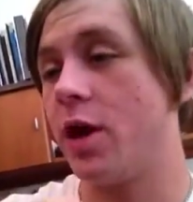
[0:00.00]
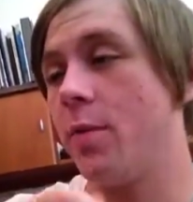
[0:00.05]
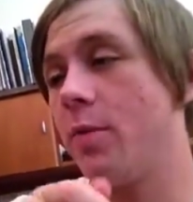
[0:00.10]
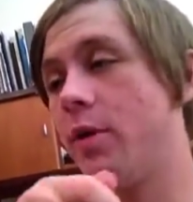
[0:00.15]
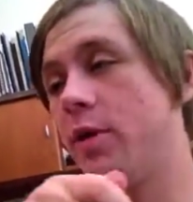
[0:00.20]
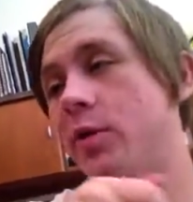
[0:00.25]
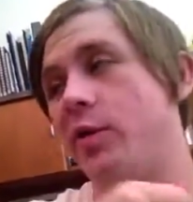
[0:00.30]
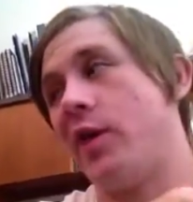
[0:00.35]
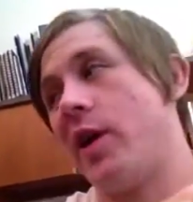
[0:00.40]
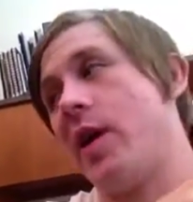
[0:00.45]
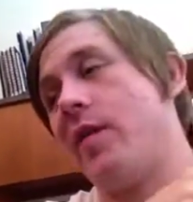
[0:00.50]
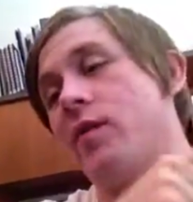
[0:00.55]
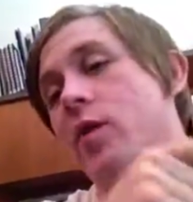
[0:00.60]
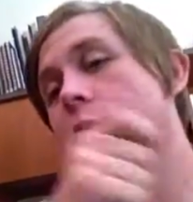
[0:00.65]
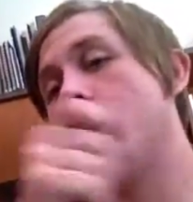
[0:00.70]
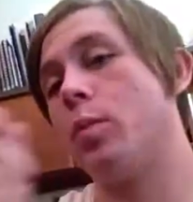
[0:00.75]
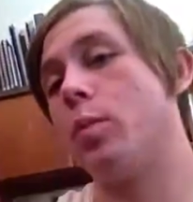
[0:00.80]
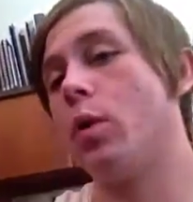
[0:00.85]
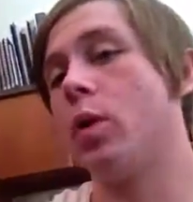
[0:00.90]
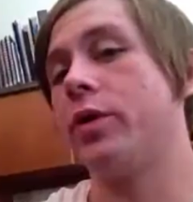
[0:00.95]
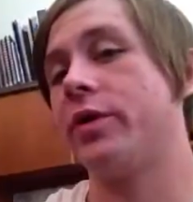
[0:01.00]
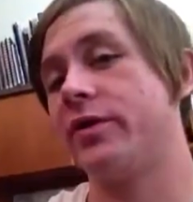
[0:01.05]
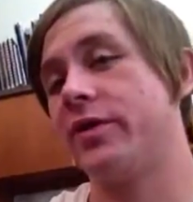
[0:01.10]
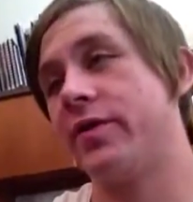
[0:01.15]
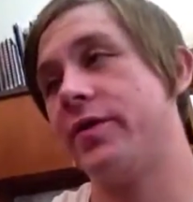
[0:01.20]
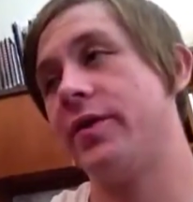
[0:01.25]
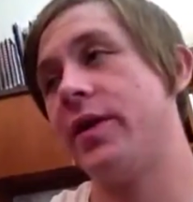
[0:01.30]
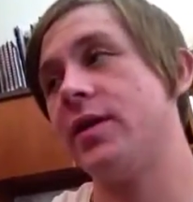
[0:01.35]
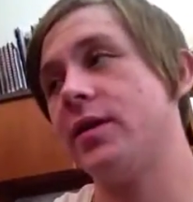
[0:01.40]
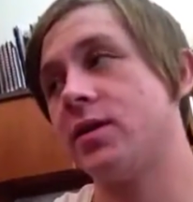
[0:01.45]
But if you have more
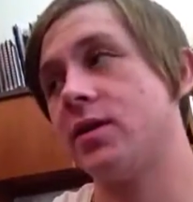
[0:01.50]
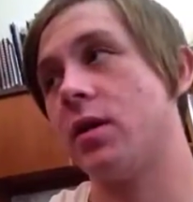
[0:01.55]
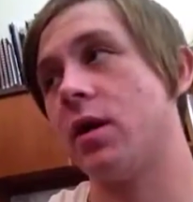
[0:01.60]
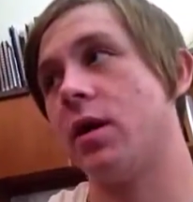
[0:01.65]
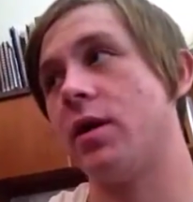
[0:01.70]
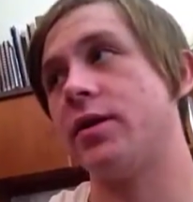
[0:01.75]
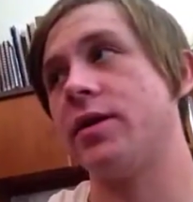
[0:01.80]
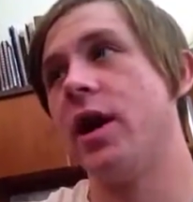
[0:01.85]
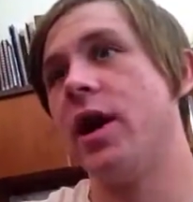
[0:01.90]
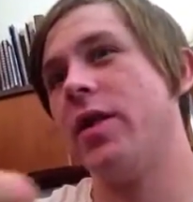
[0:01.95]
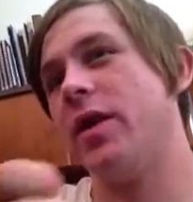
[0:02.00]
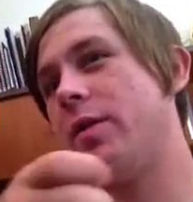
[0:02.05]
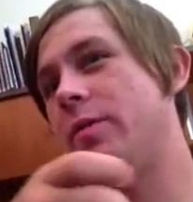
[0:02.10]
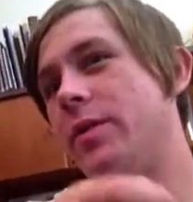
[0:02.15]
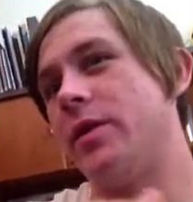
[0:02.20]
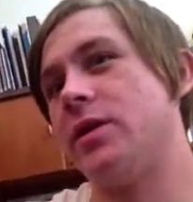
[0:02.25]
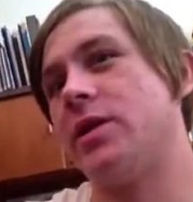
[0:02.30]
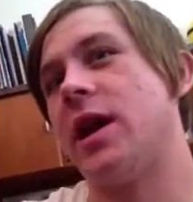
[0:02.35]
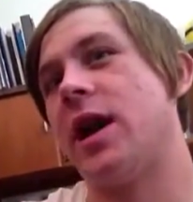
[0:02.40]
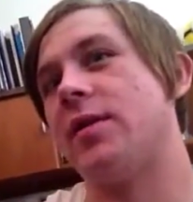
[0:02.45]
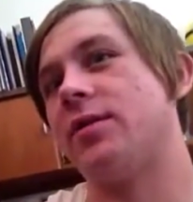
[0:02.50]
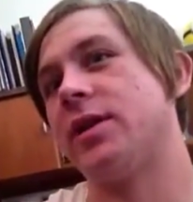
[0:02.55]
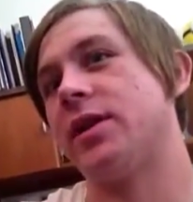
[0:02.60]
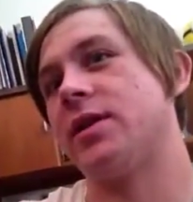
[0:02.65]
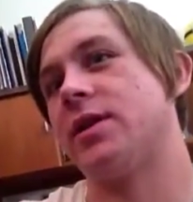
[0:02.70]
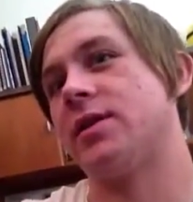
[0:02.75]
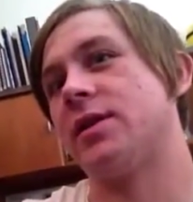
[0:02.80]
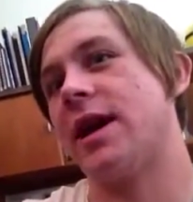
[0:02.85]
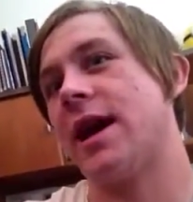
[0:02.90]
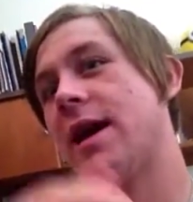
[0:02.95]
defense cards, then it means you have less
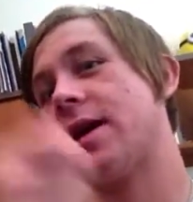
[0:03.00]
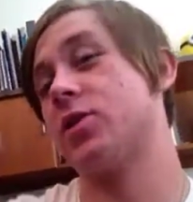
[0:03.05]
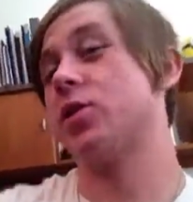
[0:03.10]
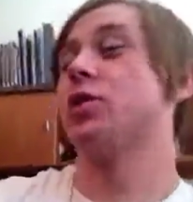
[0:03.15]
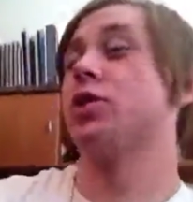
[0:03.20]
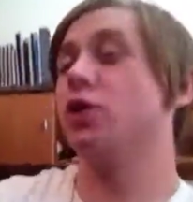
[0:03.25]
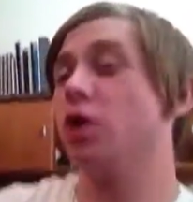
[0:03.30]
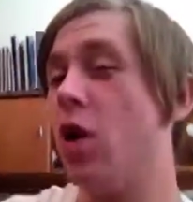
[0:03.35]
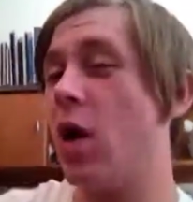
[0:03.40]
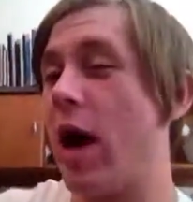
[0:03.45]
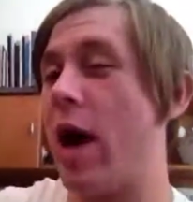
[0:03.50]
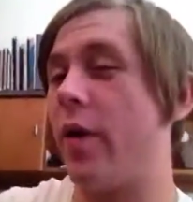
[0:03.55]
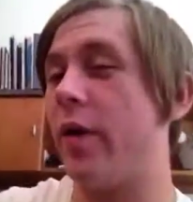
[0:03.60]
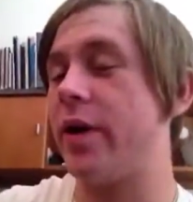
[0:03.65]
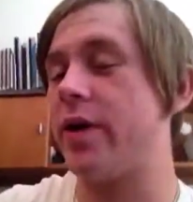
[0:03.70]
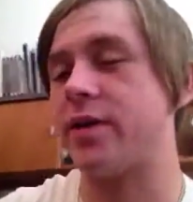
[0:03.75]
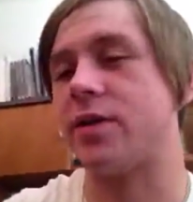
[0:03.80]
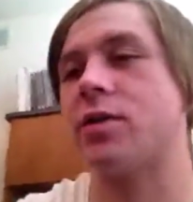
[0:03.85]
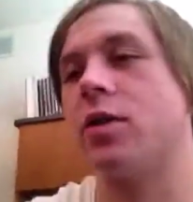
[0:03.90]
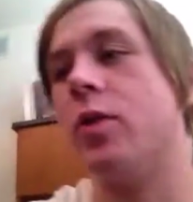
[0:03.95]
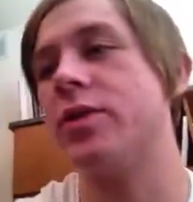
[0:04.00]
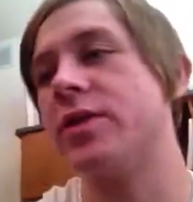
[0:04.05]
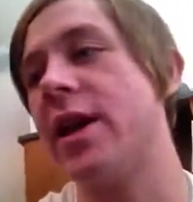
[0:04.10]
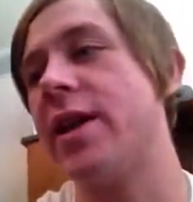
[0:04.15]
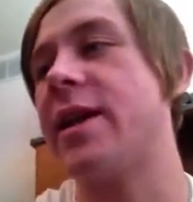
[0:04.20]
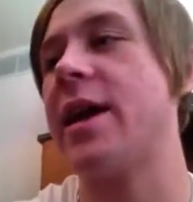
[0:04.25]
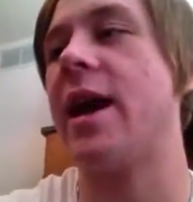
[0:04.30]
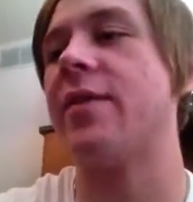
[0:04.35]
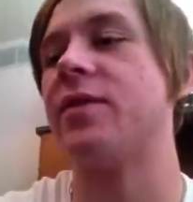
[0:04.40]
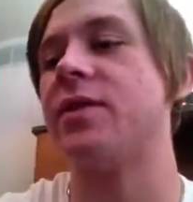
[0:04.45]
attack. So you know how it is. So it's
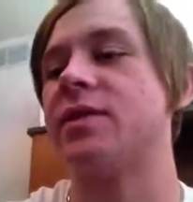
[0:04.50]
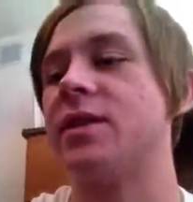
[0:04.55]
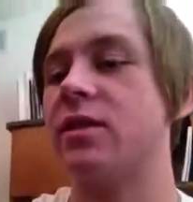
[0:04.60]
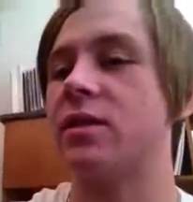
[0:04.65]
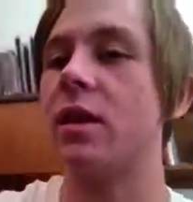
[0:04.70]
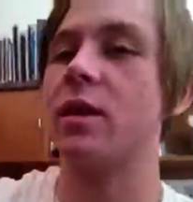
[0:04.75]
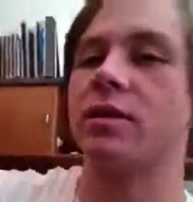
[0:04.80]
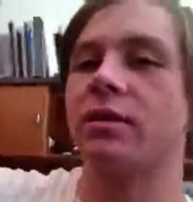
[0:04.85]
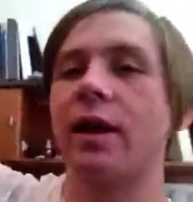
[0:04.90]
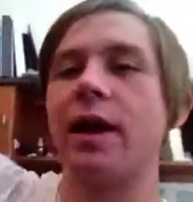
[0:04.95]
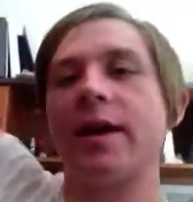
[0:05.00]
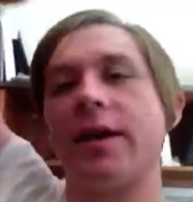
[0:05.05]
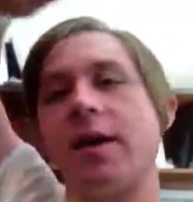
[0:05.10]
like you have to sit there and